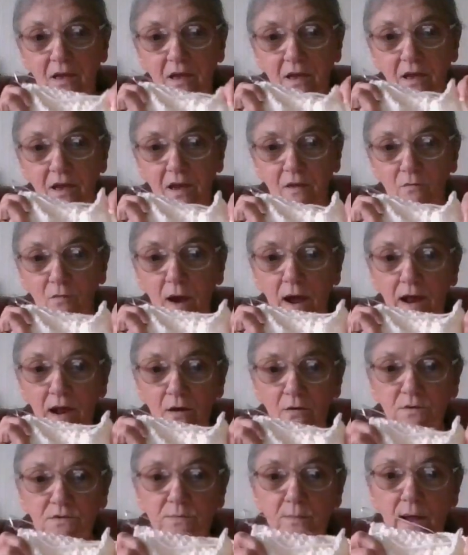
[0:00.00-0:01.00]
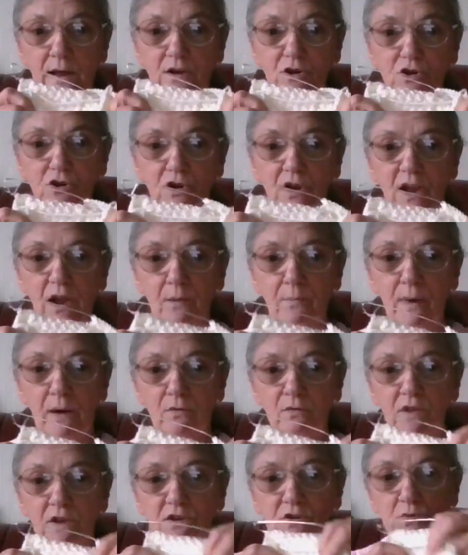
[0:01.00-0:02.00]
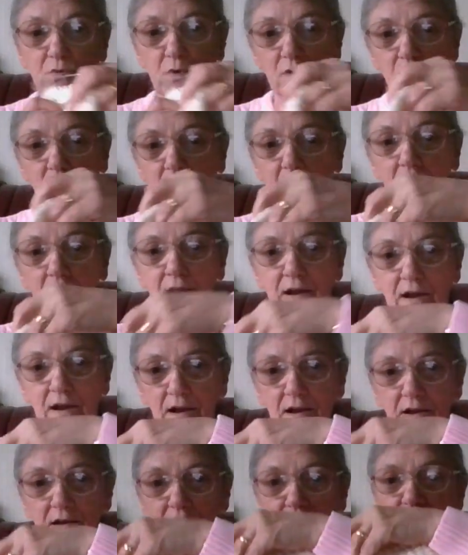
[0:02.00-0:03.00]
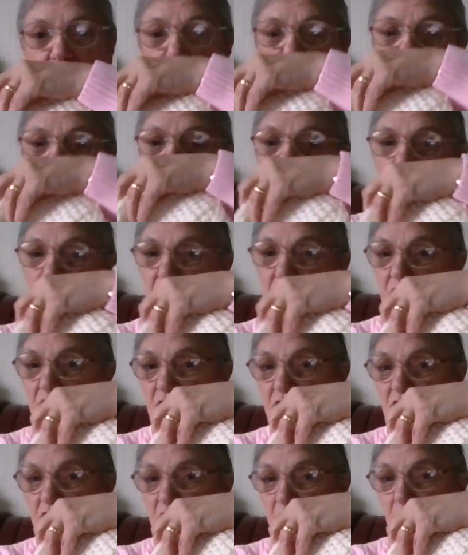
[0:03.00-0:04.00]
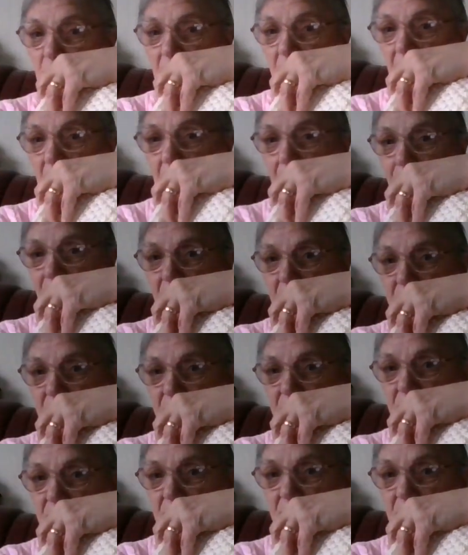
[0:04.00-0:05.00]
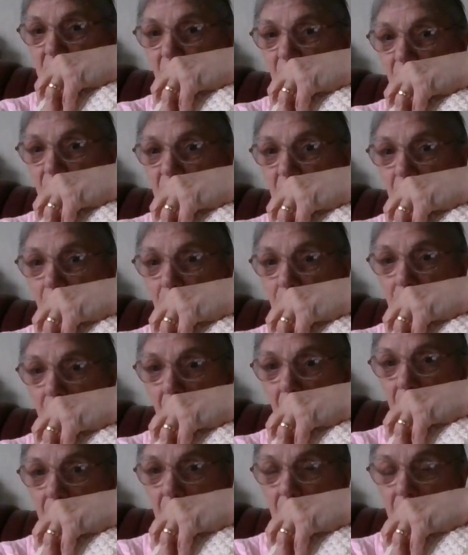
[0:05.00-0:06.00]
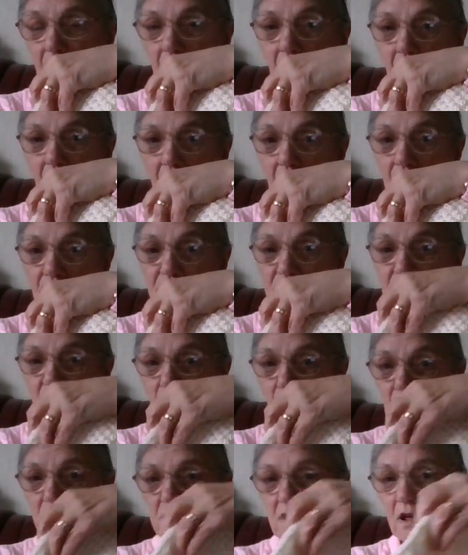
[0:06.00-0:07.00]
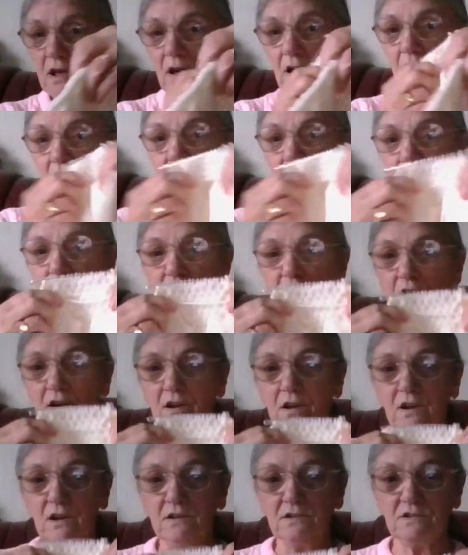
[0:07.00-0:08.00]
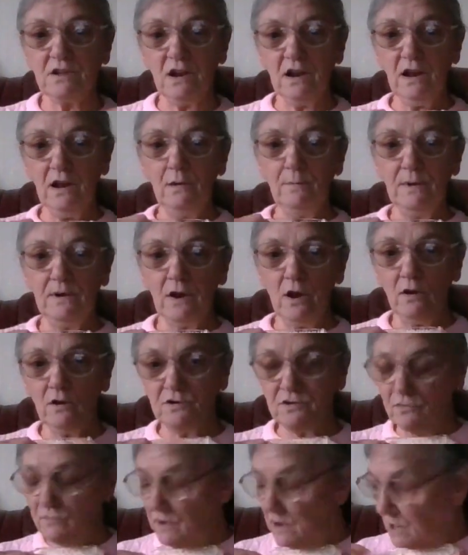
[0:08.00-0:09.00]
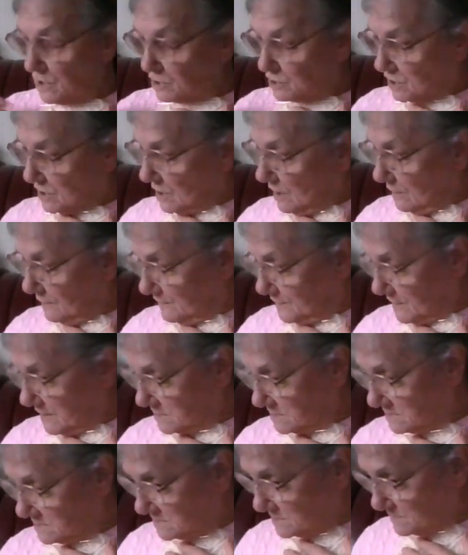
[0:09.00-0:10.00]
And while I was mentioning about this one when I knit it, it's only got the two cables on the back. I've sort of, it's a little bit alteration of this